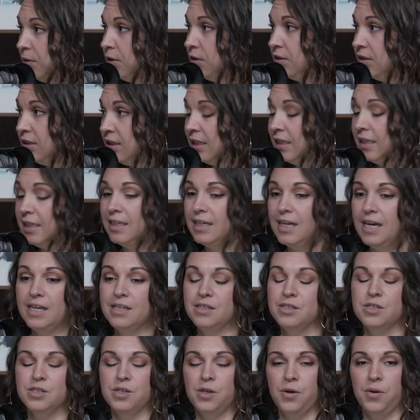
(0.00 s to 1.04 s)
community.
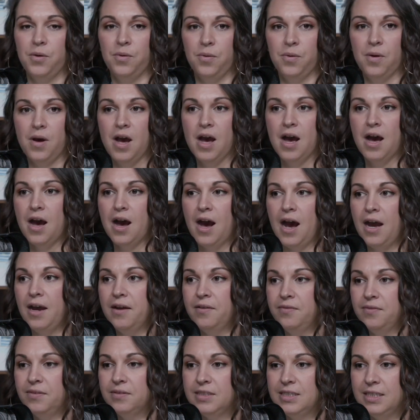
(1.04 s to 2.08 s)
And so
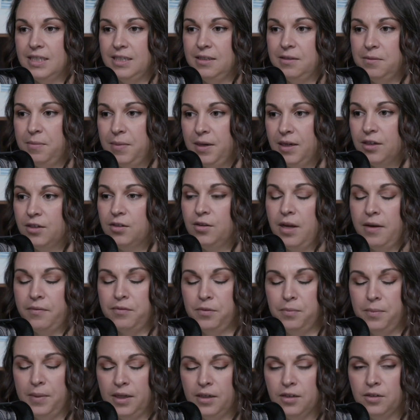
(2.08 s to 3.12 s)
I've seen miracle
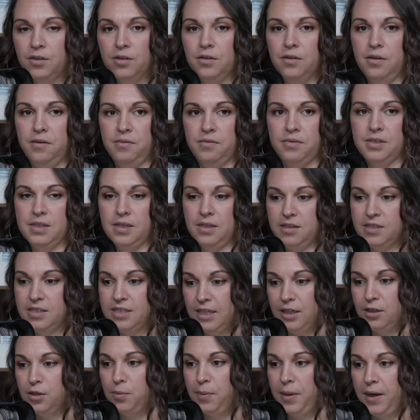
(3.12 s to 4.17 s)
after miracle of
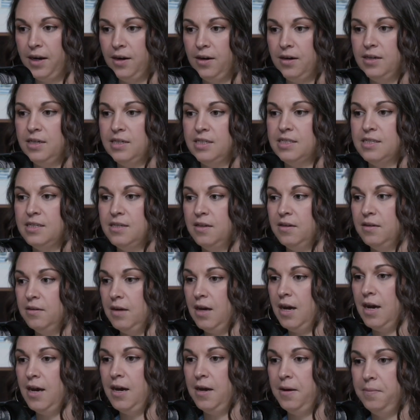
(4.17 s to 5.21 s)
single parents
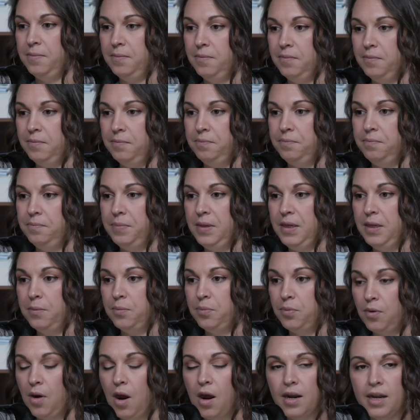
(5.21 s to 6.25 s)
um being
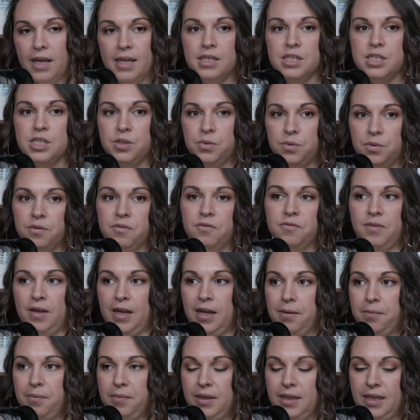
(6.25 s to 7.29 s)
brought into a
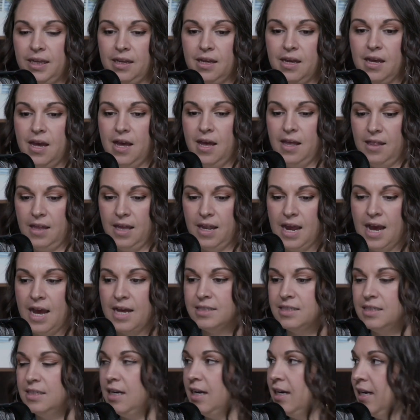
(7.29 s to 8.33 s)
family that
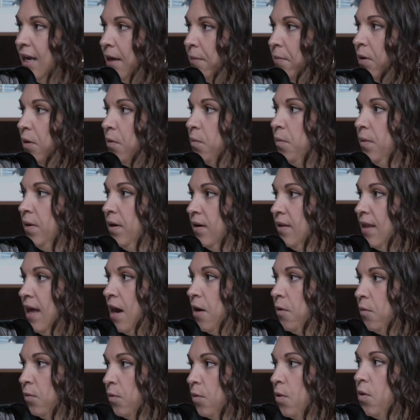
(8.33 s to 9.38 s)
has a dynamic where
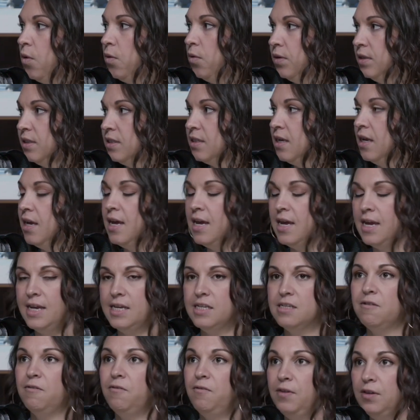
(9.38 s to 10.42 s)
that role is
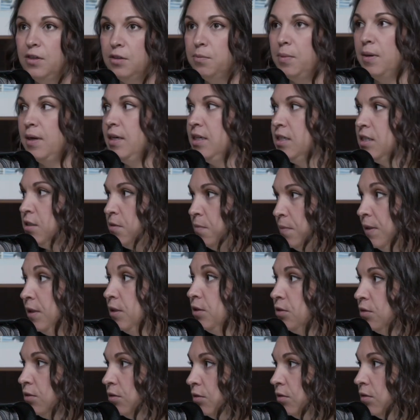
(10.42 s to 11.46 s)
is filled by a
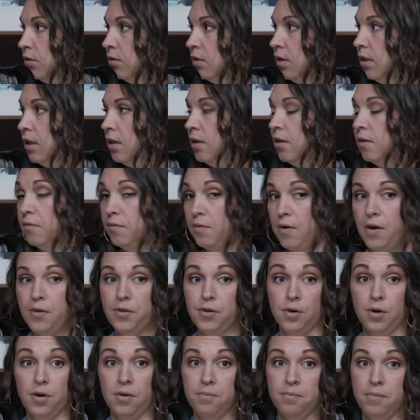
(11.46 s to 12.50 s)
spiritual
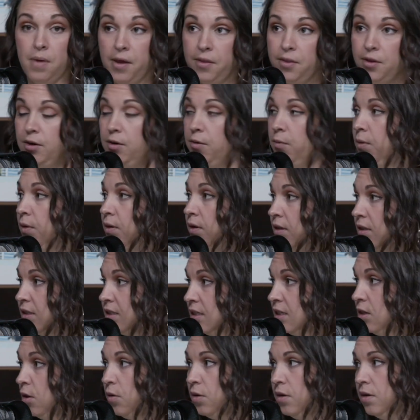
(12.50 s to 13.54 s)
father or mother where yep.
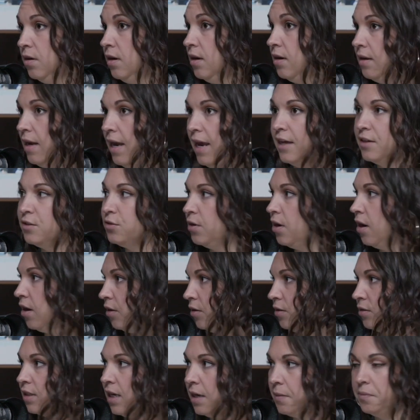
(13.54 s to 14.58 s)
or aunt or
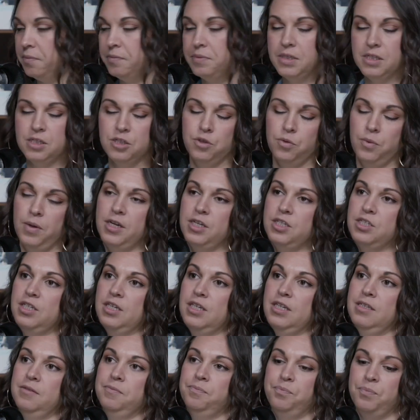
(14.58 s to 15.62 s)
uncle type of
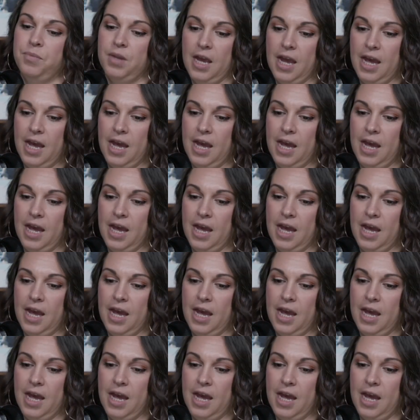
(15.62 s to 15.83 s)
situation yep.